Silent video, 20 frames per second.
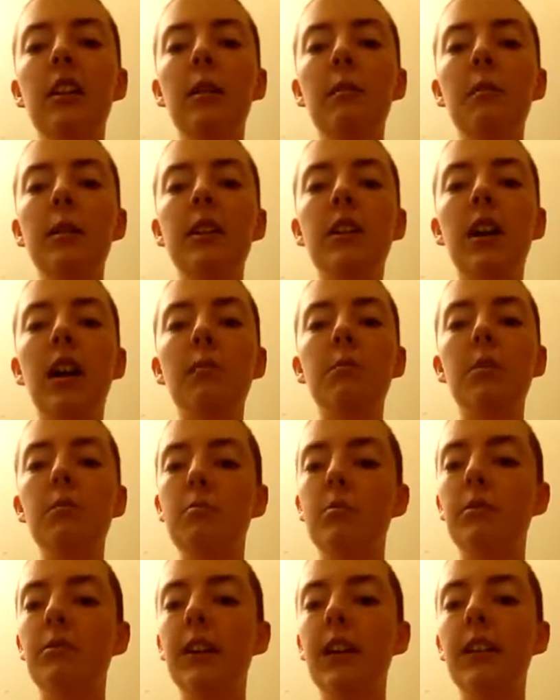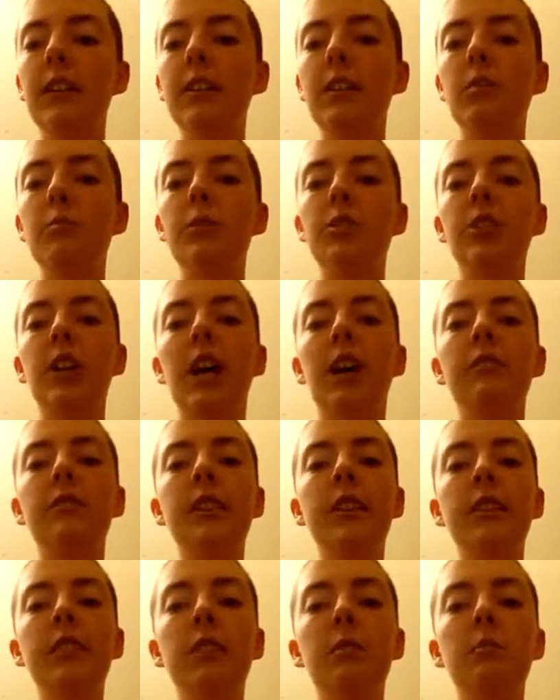But there are people fighting human
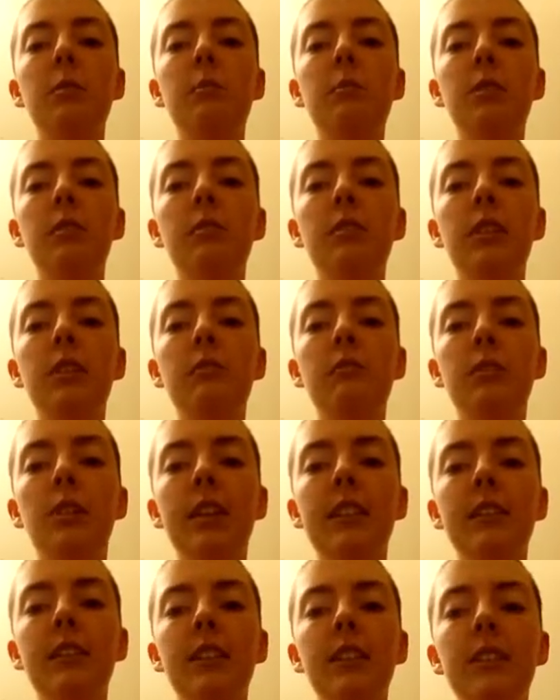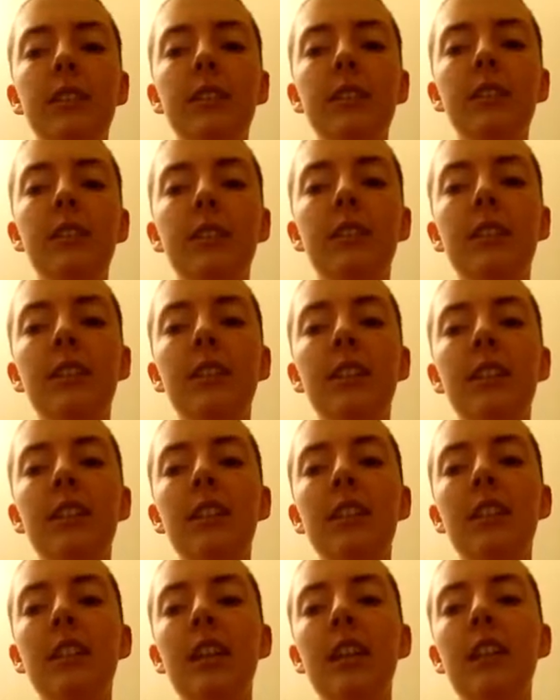trafficking. There are people who need voices.
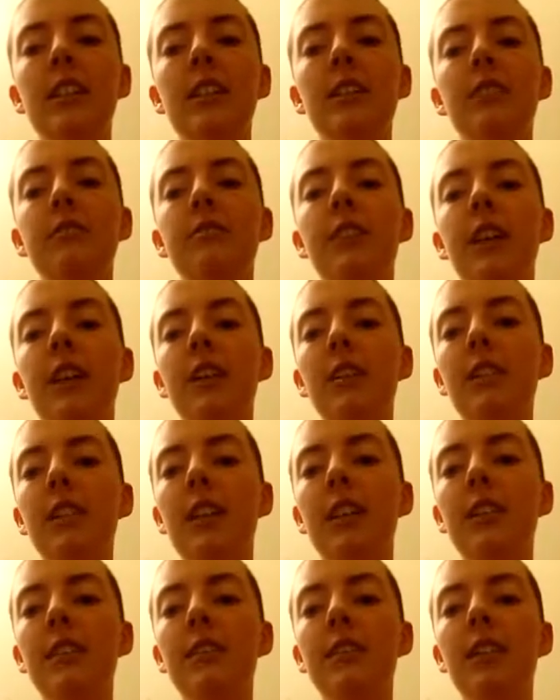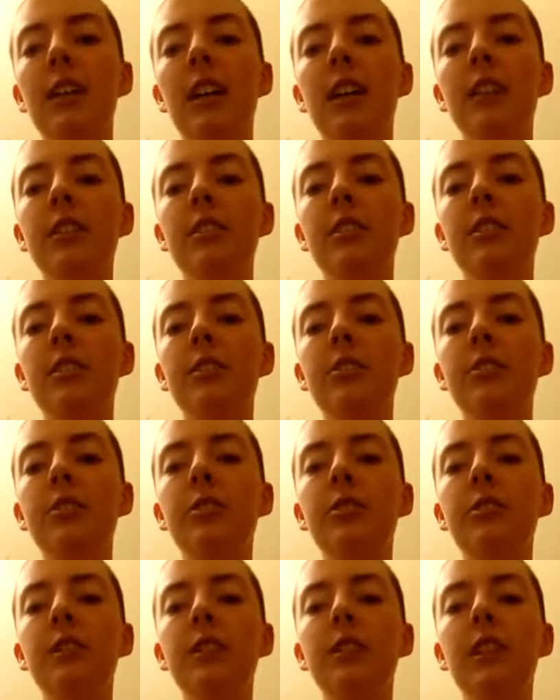And at the very least, I encourage you
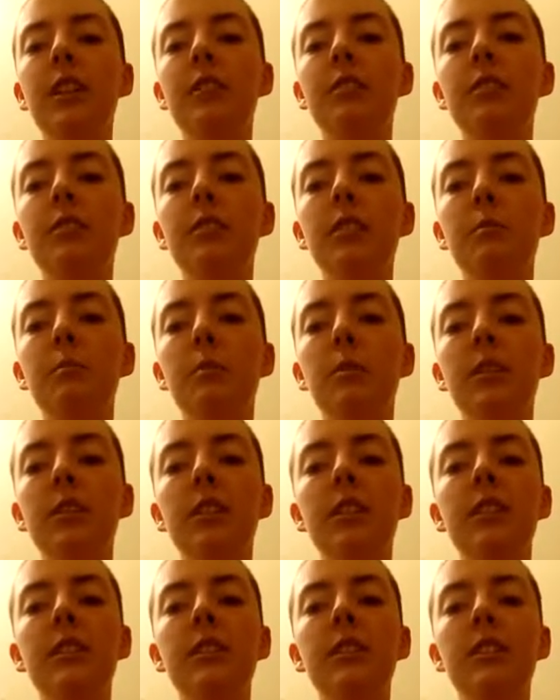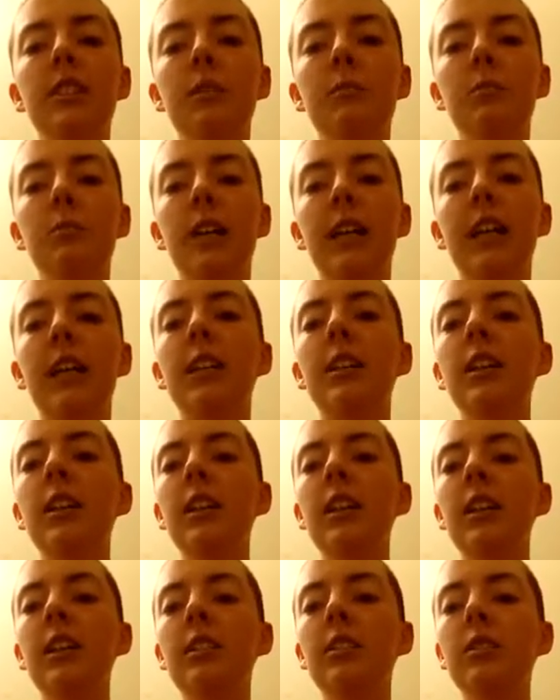to extend your support in some way
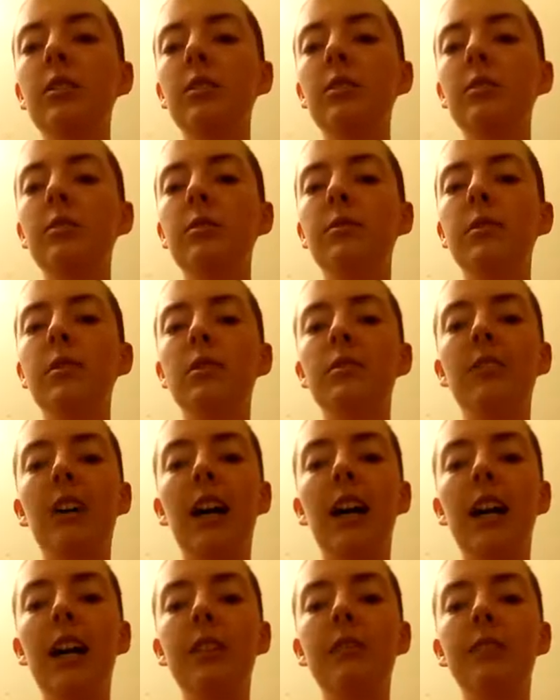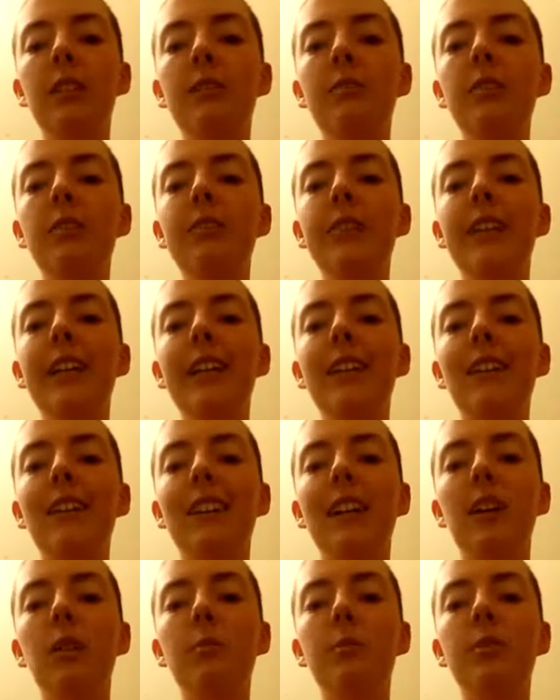to those who have survived, even if you cannot
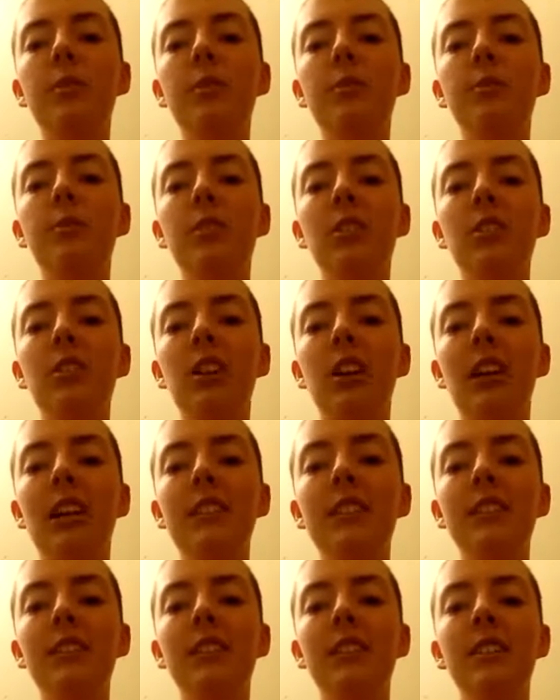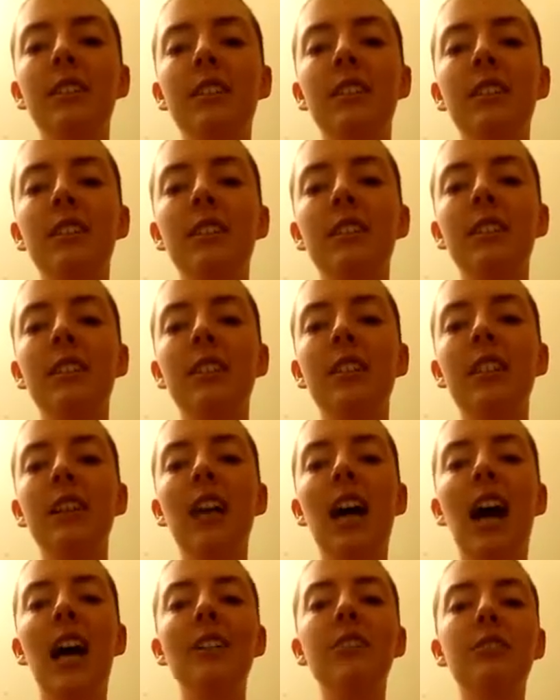help those who are lost.
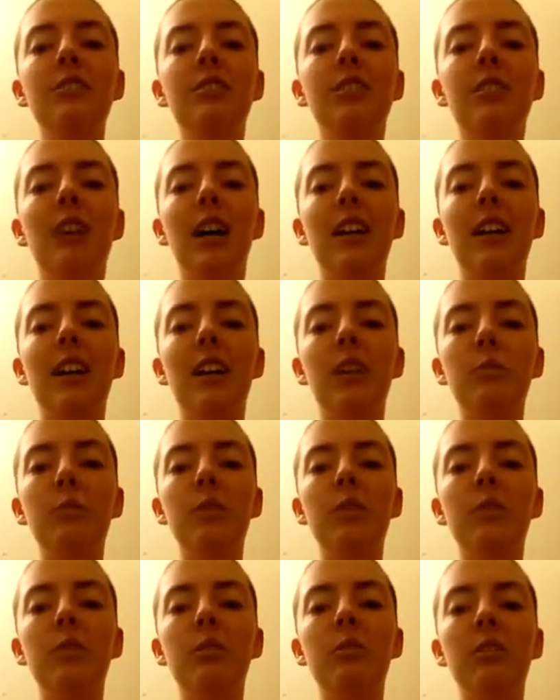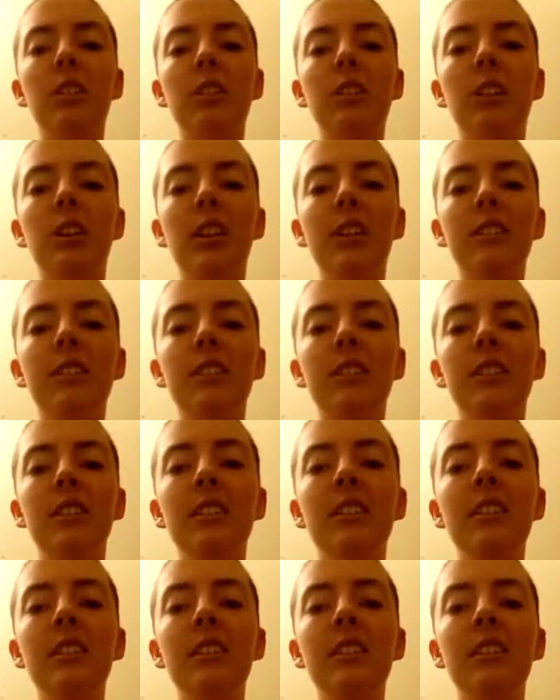I don't know how to help those who are lost.